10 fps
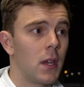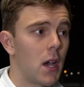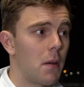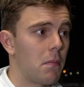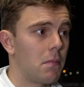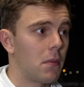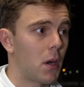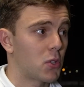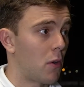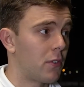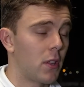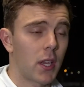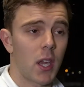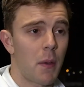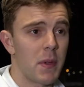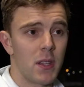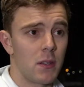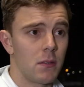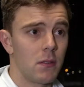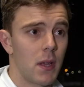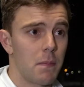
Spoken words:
I was confident I could come in